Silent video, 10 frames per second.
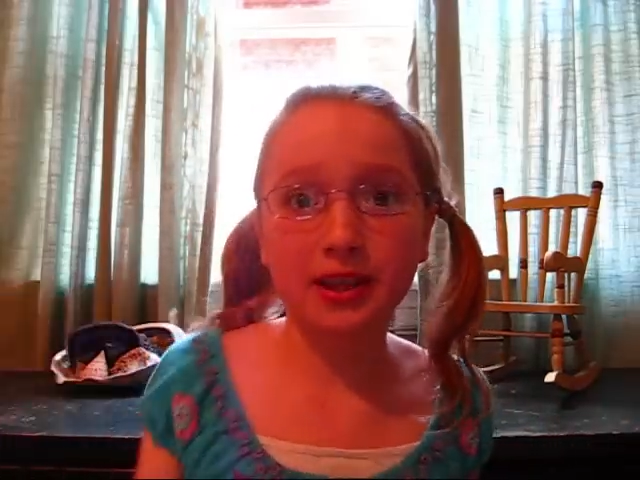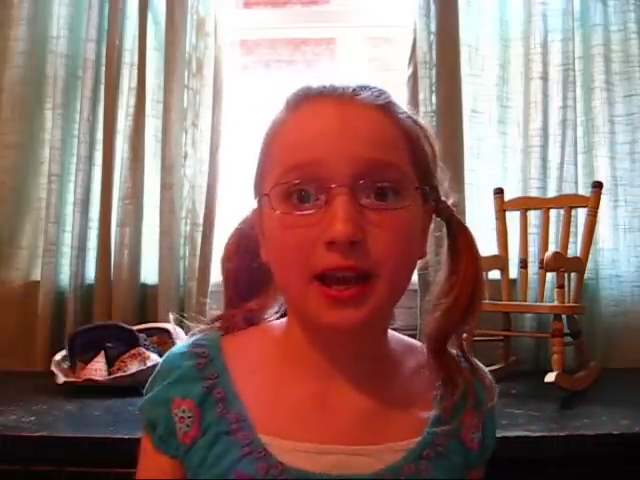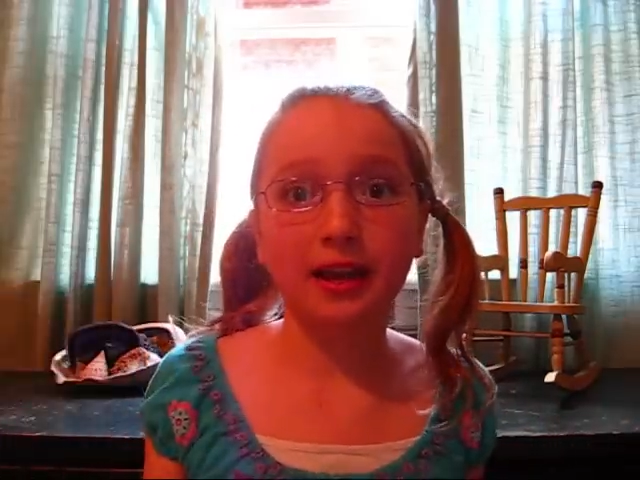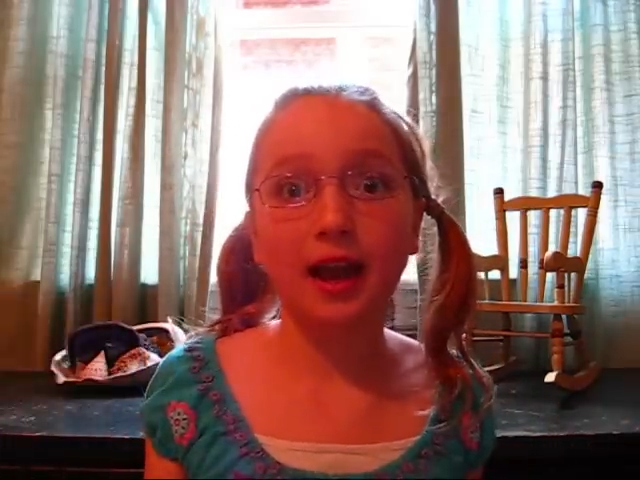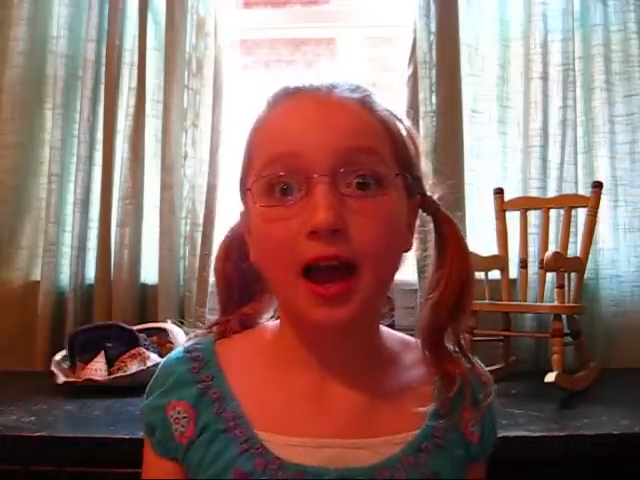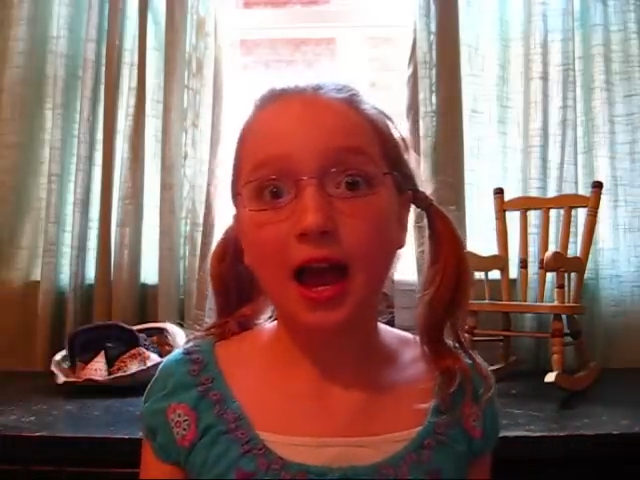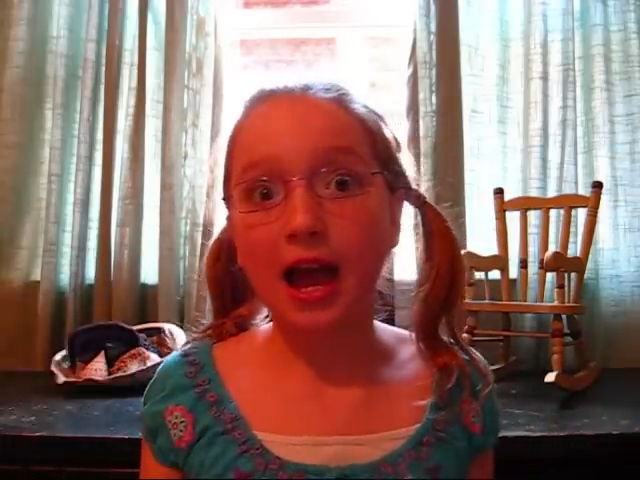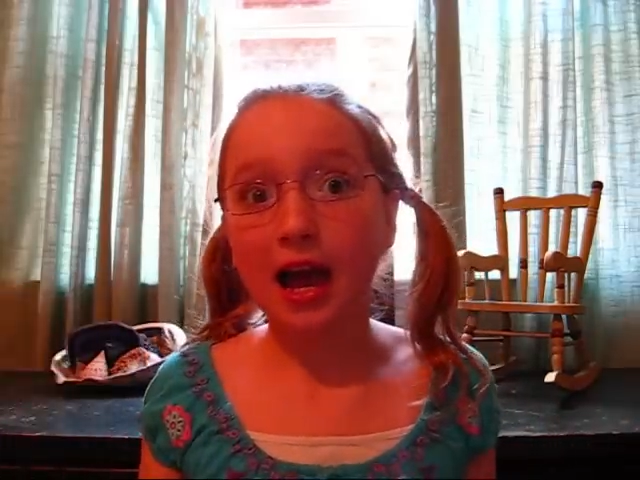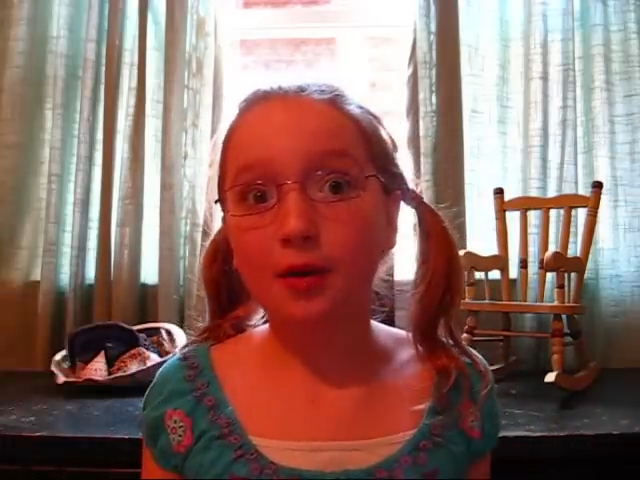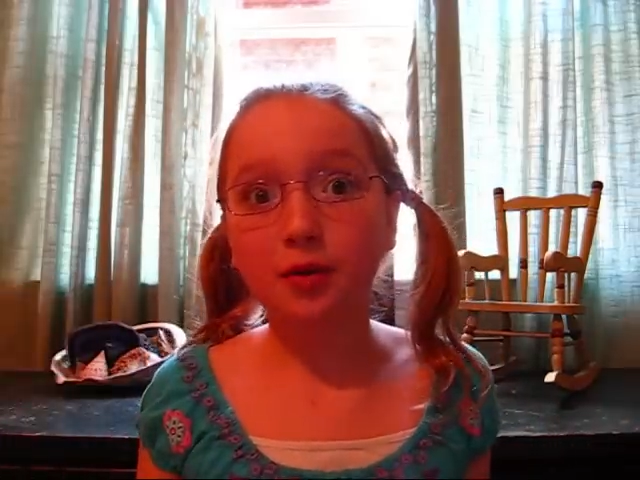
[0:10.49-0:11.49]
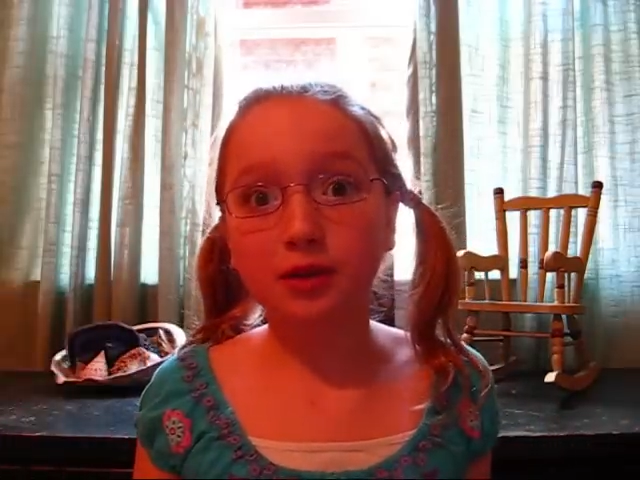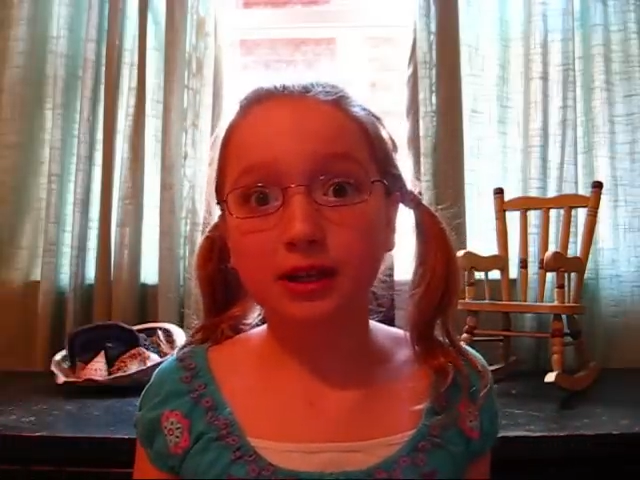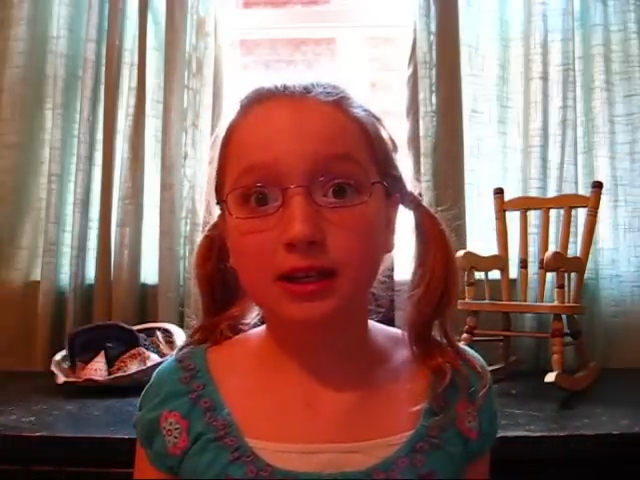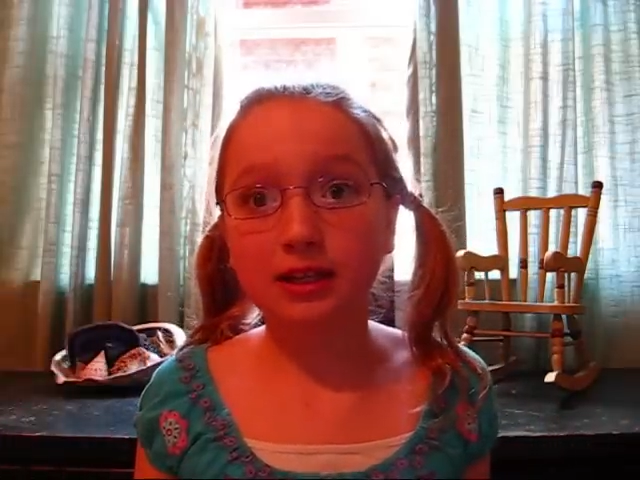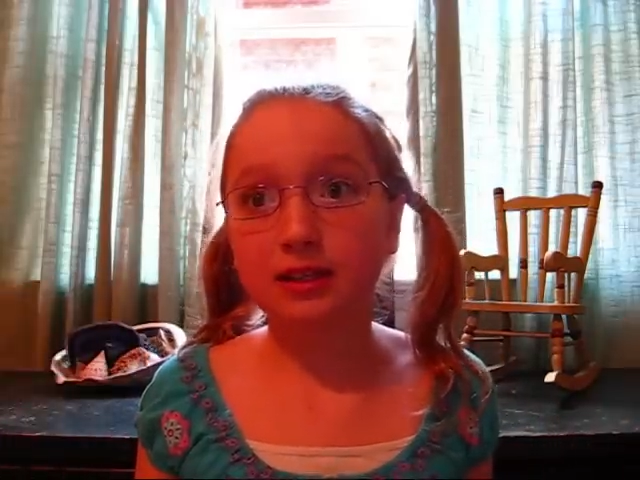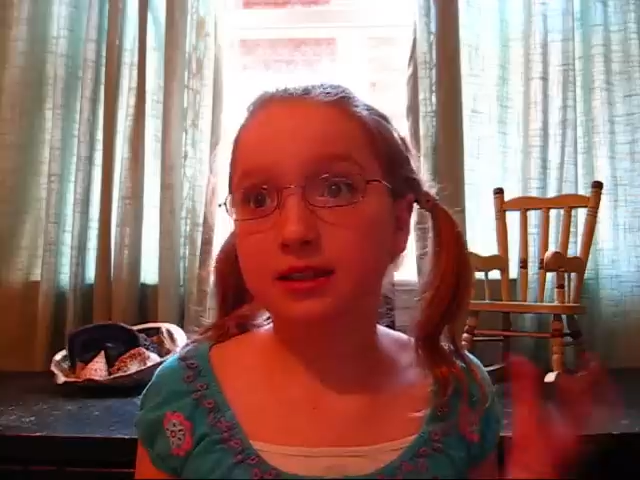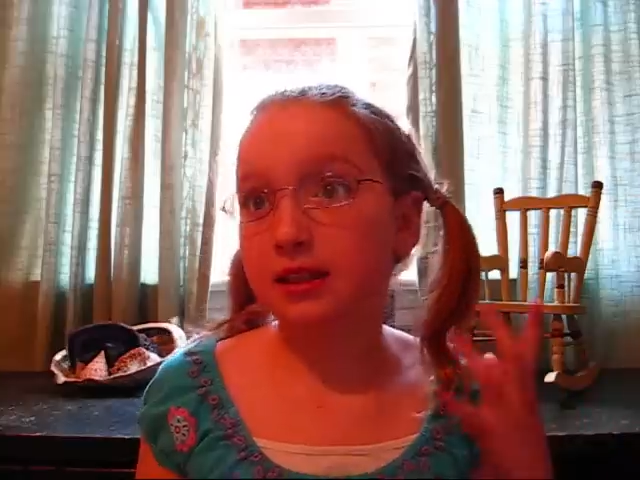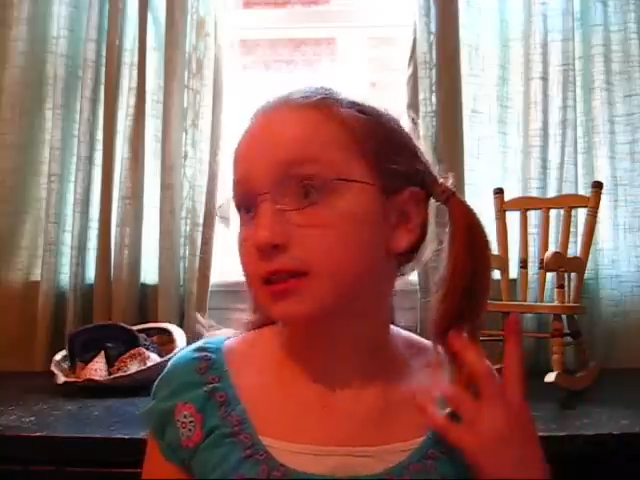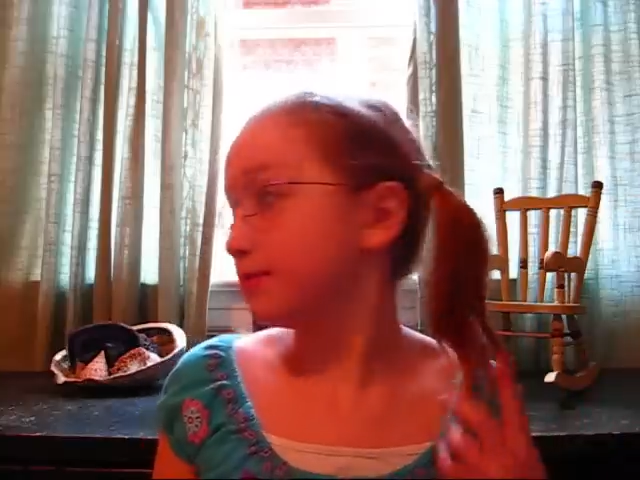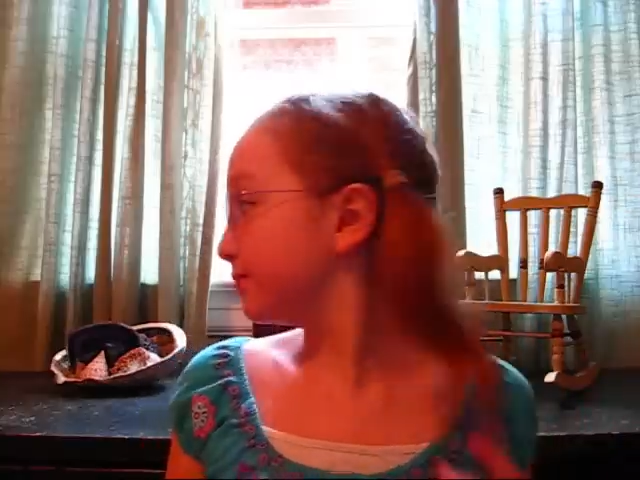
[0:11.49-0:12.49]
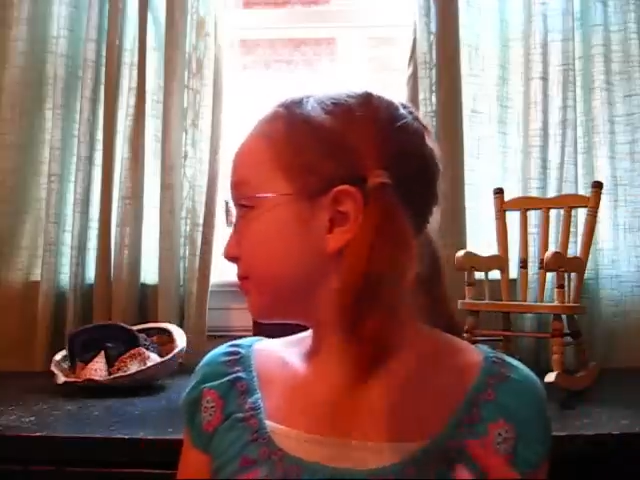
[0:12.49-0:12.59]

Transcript: saying how is and